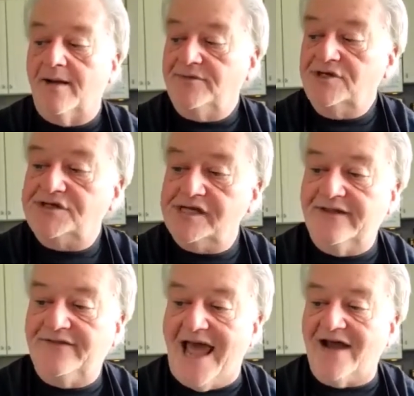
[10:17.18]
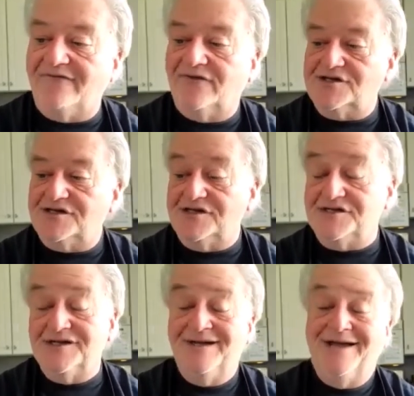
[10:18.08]
using it that
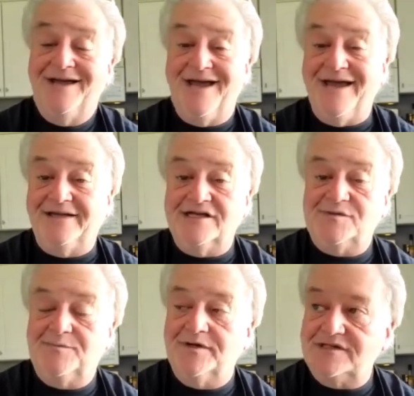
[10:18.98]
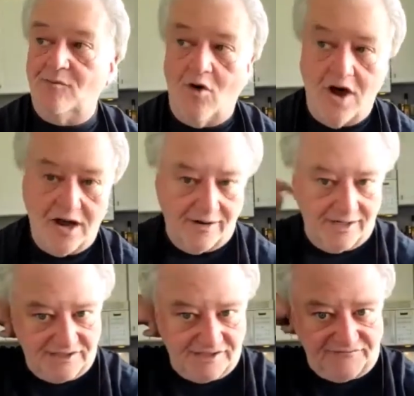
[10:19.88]
versus, hey, let's put some water
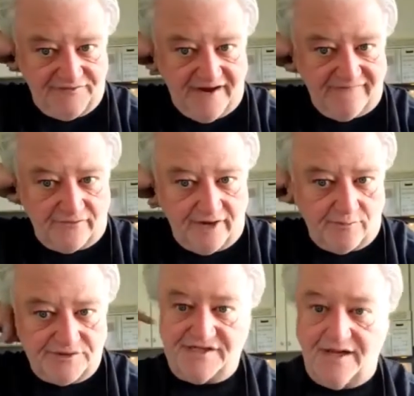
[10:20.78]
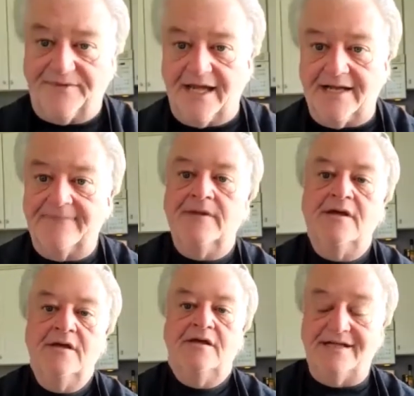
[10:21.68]
and let's flavor it with something
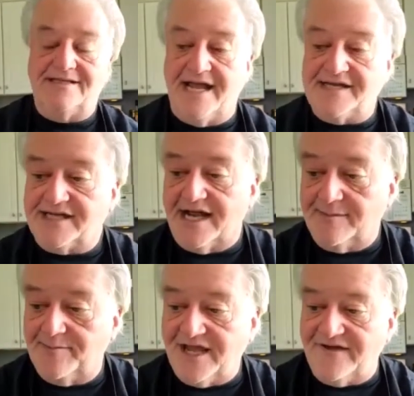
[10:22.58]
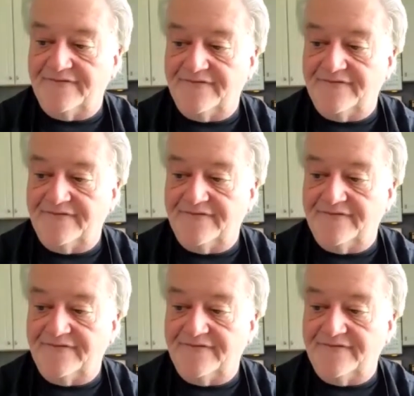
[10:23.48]
that tastes like beef.